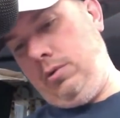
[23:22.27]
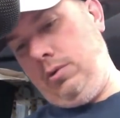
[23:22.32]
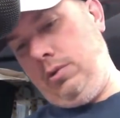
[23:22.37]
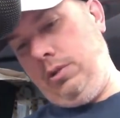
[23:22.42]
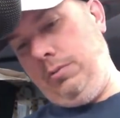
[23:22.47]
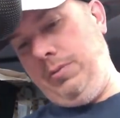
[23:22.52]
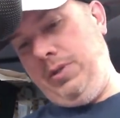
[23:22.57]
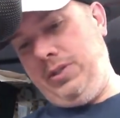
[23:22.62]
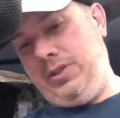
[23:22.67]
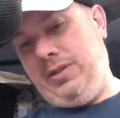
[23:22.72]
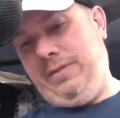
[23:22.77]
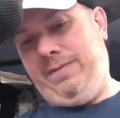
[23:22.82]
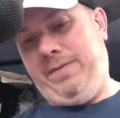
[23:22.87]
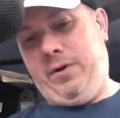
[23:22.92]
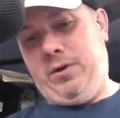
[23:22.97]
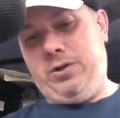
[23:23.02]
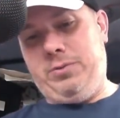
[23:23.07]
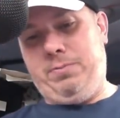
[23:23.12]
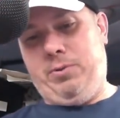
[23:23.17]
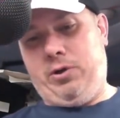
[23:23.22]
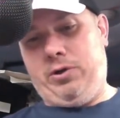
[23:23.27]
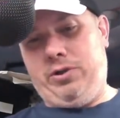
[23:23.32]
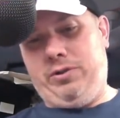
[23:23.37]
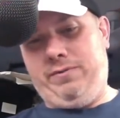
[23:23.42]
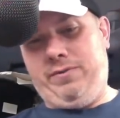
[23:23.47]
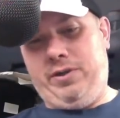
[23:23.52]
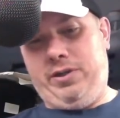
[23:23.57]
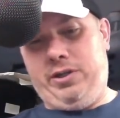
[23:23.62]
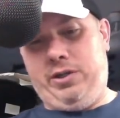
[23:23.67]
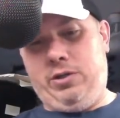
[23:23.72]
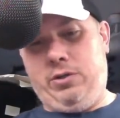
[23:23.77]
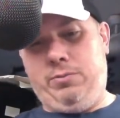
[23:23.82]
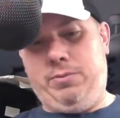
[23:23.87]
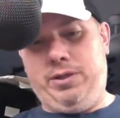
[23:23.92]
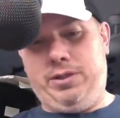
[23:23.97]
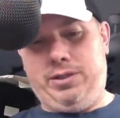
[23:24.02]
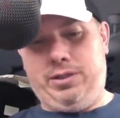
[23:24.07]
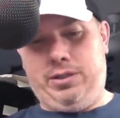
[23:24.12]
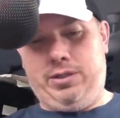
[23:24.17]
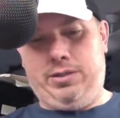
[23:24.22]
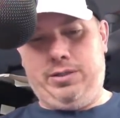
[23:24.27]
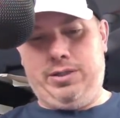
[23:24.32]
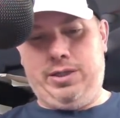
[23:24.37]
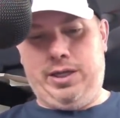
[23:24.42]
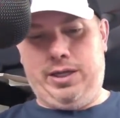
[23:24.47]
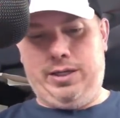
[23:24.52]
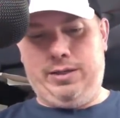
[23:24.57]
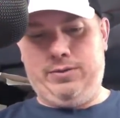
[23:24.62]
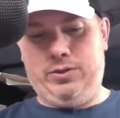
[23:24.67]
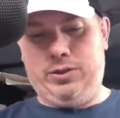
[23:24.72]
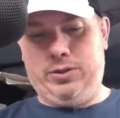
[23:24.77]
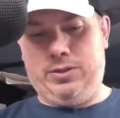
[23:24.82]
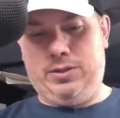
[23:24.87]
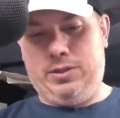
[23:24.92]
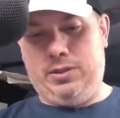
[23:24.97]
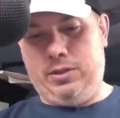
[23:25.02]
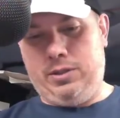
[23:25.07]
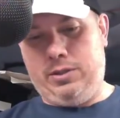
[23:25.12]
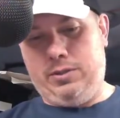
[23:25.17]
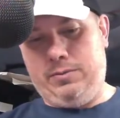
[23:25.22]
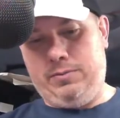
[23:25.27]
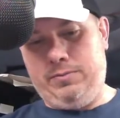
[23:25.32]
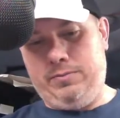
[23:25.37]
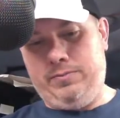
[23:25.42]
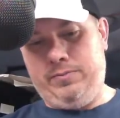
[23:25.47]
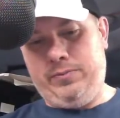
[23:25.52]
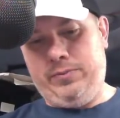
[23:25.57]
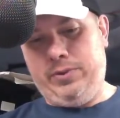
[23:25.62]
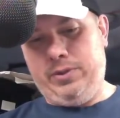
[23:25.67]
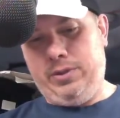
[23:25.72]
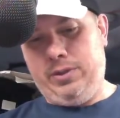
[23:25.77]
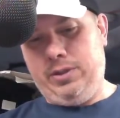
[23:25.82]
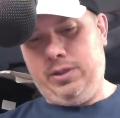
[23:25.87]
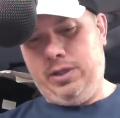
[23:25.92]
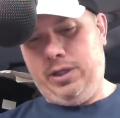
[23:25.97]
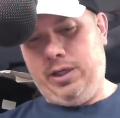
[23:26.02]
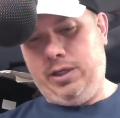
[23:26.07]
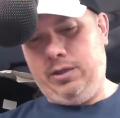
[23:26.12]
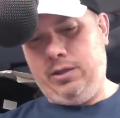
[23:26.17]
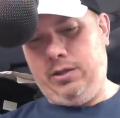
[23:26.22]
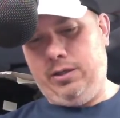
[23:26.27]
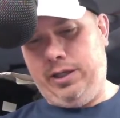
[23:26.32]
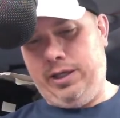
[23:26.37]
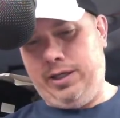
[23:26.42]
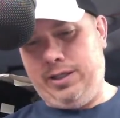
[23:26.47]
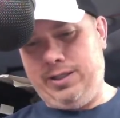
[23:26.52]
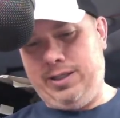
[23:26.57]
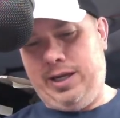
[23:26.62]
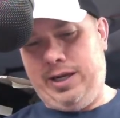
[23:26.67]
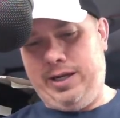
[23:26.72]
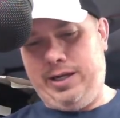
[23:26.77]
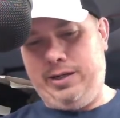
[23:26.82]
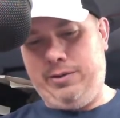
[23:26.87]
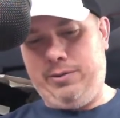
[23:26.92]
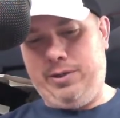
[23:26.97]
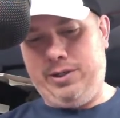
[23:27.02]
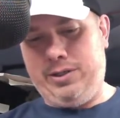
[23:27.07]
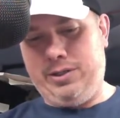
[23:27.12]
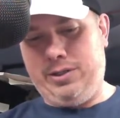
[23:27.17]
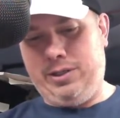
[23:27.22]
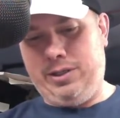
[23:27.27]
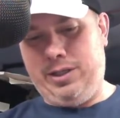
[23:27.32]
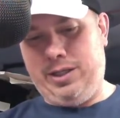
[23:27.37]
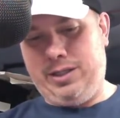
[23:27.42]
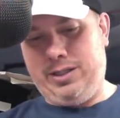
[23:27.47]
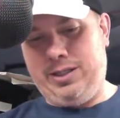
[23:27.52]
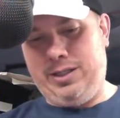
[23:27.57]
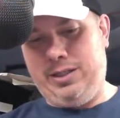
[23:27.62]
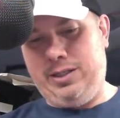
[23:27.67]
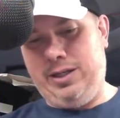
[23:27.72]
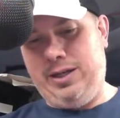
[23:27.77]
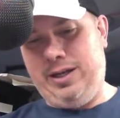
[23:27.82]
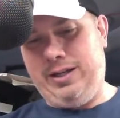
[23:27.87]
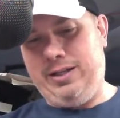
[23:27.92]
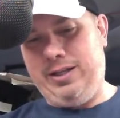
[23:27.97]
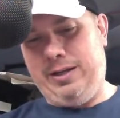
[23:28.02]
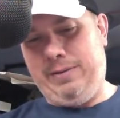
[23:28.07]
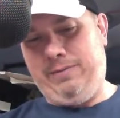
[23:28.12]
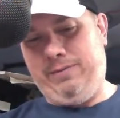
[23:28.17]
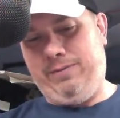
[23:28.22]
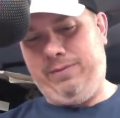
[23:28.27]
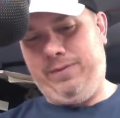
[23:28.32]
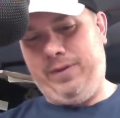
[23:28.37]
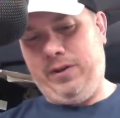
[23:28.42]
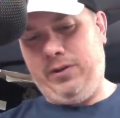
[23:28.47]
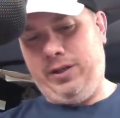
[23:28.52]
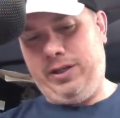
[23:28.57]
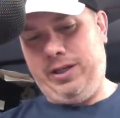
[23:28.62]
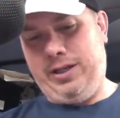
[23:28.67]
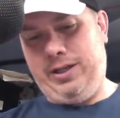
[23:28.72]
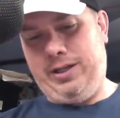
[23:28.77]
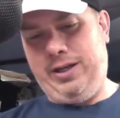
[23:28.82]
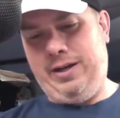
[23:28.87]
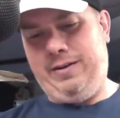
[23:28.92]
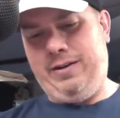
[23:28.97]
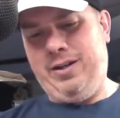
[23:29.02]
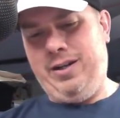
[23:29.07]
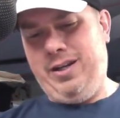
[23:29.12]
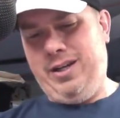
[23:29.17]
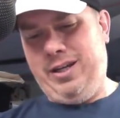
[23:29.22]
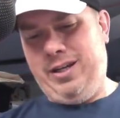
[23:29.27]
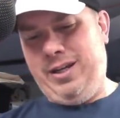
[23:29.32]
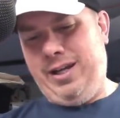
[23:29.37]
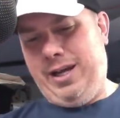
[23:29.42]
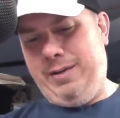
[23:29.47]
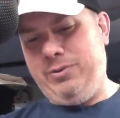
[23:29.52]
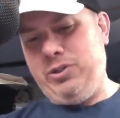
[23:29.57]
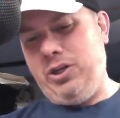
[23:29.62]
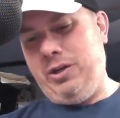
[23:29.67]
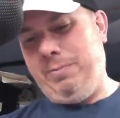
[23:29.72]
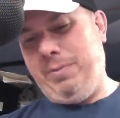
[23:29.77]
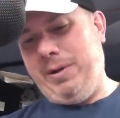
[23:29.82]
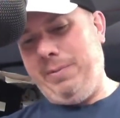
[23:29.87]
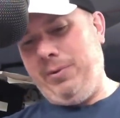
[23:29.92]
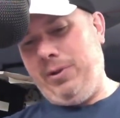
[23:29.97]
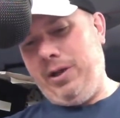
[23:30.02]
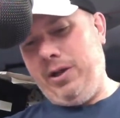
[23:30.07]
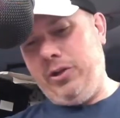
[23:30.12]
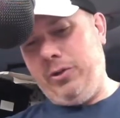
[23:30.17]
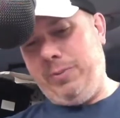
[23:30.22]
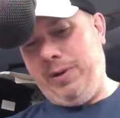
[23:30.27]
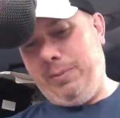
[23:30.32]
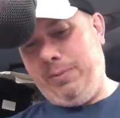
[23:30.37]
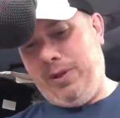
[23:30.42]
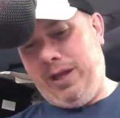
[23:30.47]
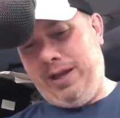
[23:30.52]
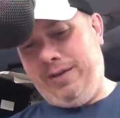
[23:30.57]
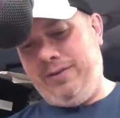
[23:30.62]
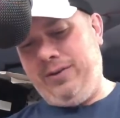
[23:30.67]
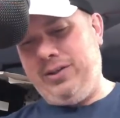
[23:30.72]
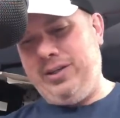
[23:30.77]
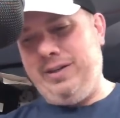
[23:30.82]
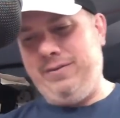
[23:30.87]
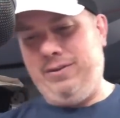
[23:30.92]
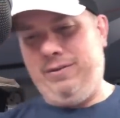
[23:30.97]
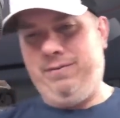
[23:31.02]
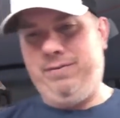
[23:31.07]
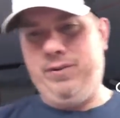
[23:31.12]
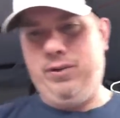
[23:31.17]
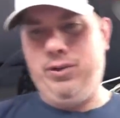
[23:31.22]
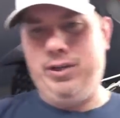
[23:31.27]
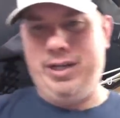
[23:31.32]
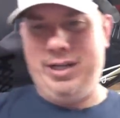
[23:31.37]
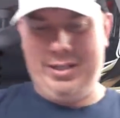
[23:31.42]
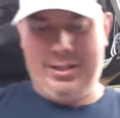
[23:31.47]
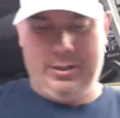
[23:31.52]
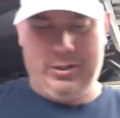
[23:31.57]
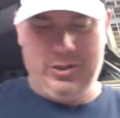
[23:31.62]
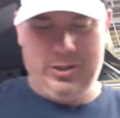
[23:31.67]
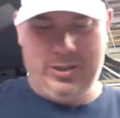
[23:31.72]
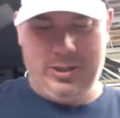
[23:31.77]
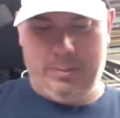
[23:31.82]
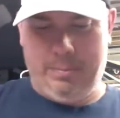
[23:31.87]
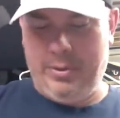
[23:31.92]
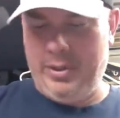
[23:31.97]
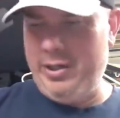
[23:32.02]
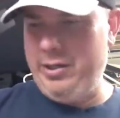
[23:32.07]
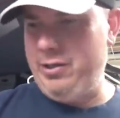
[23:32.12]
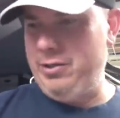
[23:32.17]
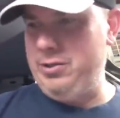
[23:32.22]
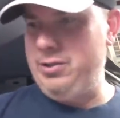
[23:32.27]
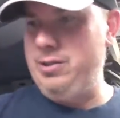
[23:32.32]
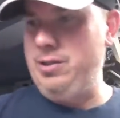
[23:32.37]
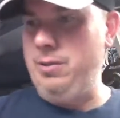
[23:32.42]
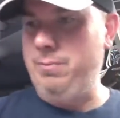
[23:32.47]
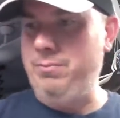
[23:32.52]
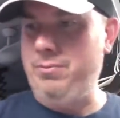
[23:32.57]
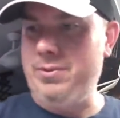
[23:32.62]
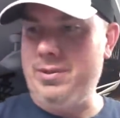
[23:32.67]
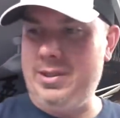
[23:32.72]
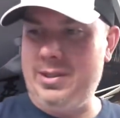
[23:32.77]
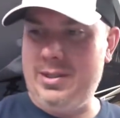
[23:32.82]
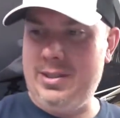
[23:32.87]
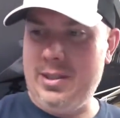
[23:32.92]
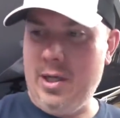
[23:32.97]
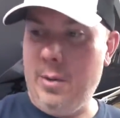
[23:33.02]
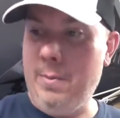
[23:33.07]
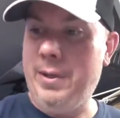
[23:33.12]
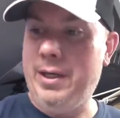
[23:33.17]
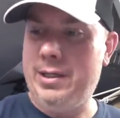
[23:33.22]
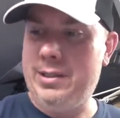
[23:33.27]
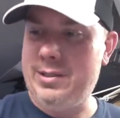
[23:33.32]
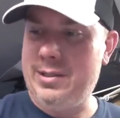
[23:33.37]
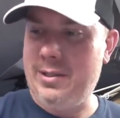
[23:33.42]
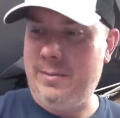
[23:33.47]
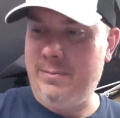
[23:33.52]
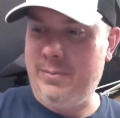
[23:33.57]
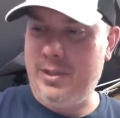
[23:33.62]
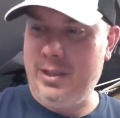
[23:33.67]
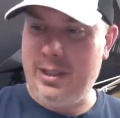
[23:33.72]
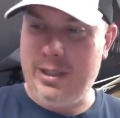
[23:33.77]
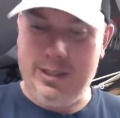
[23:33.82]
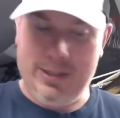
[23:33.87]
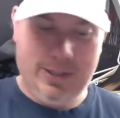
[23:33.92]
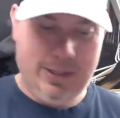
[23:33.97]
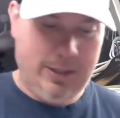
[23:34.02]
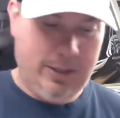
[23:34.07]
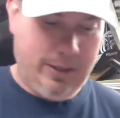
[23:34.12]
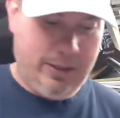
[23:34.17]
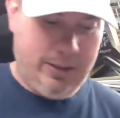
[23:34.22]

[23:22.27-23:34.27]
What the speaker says: you missed the first part of the video, but yeah, just had a little anxiety recently. Like I said, you had that feeling. I'm sure other people have it. You have the feeling at just the pit of your stomach, something's